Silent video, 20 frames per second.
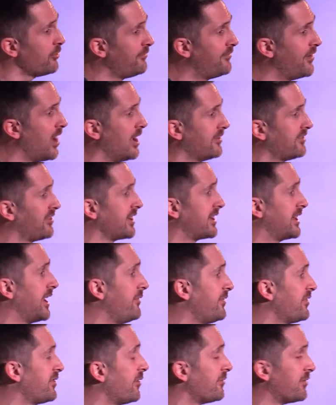refer to
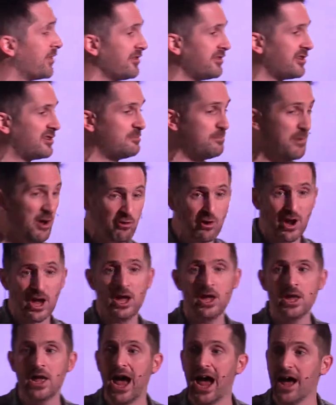gifts of the
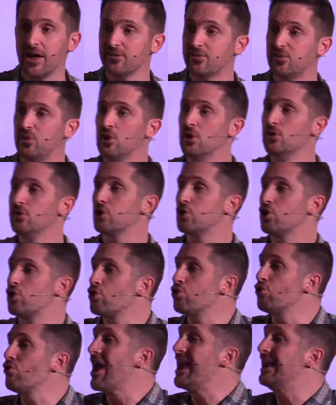Spirit as the
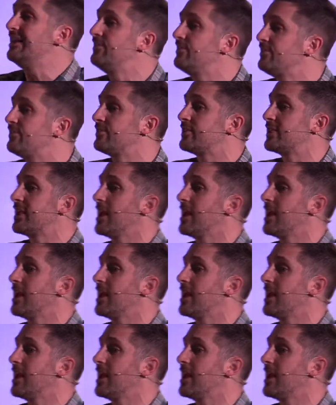grace